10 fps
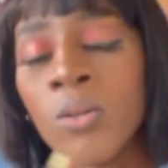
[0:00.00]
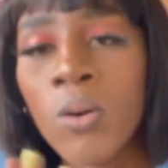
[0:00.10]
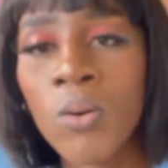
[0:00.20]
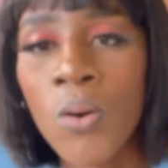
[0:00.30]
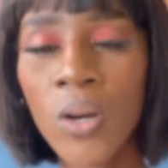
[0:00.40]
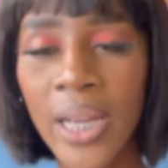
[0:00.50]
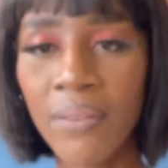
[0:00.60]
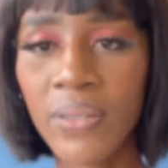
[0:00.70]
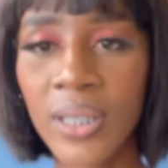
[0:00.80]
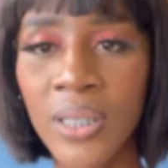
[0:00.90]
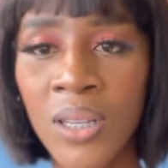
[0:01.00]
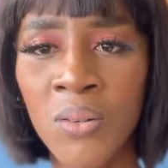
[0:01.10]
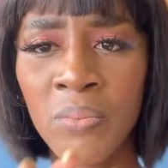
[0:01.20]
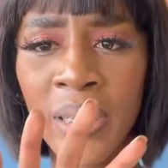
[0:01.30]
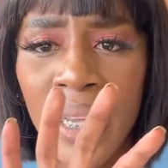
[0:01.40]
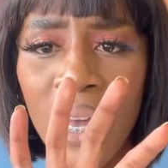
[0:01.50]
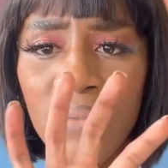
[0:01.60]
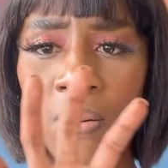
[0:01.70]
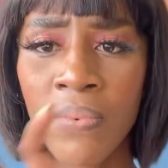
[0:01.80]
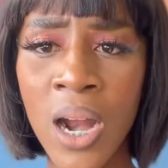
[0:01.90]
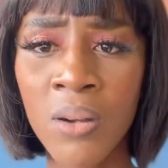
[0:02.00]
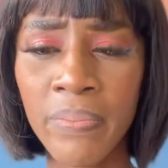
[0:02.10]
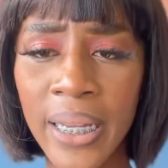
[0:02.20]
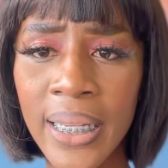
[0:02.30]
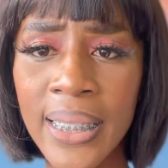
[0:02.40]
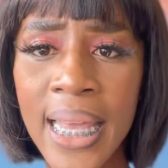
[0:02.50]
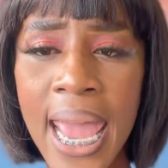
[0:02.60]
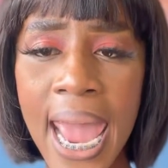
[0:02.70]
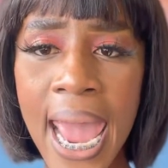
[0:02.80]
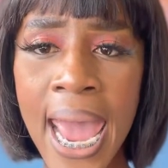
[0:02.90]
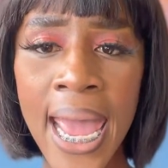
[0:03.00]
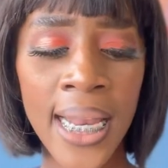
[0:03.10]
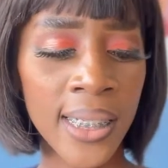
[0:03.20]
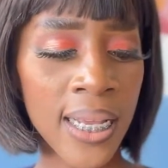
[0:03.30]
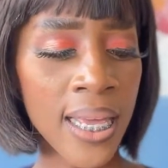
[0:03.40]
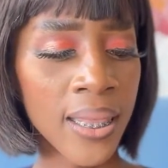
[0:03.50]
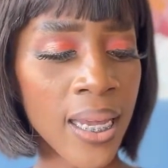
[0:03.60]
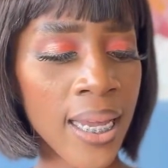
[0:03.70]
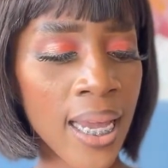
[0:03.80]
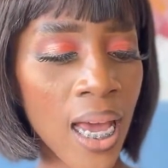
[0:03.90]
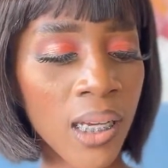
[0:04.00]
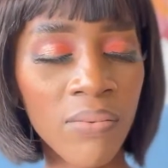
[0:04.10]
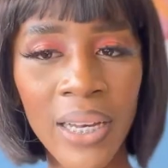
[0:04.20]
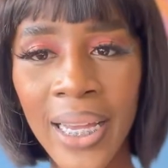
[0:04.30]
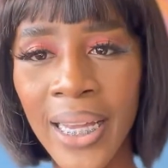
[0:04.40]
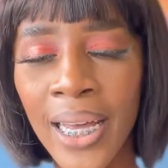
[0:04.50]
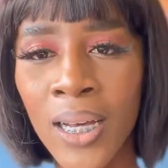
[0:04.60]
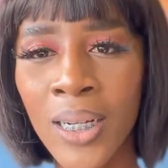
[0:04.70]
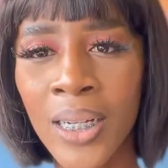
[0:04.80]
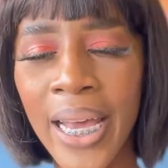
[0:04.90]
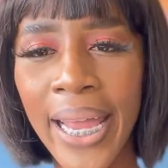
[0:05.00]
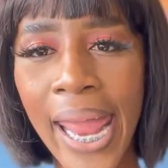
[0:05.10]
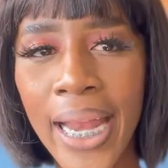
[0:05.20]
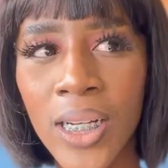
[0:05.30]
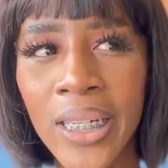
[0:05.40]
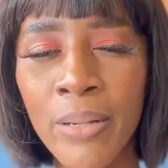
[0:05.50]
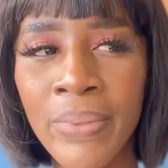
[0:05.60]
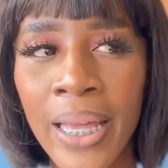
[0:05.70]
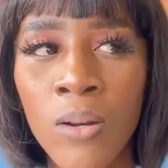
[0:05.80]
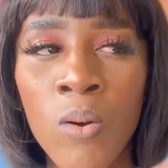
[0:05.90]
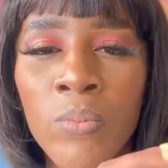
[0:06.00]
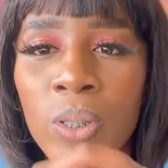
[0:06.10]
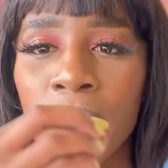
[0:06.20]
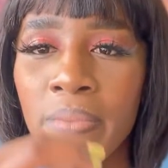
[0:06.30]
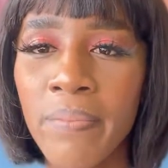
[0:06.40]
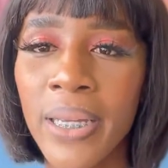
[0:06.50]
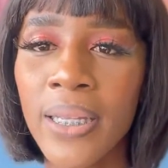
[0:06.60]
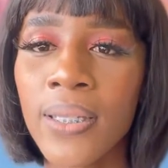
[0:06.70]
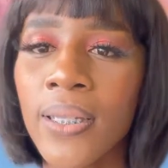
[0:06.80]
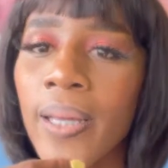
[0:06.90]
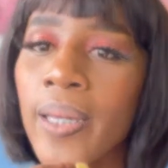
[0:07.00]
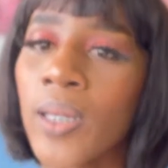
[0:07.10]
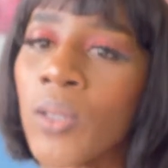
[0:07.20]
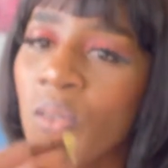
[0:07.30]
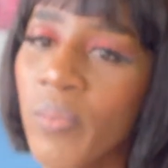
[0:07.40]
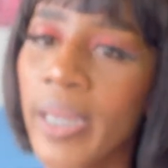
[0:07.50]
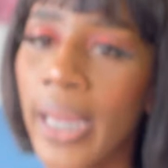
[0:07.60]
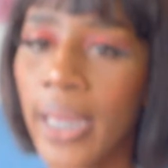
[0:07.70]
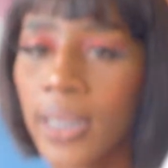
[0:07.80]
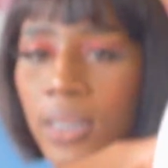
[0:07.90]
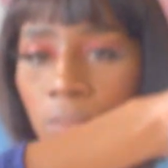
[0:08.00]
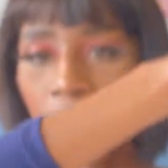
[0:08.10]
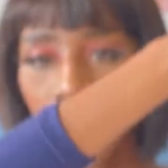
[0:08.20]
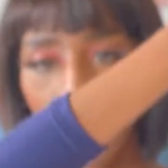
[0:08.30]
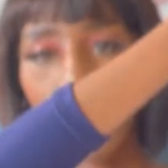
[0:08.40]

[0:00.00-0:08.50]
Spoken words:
Your Cork canvases that normally have the brown base, and they have like a head shape that almost mimics like human heads, where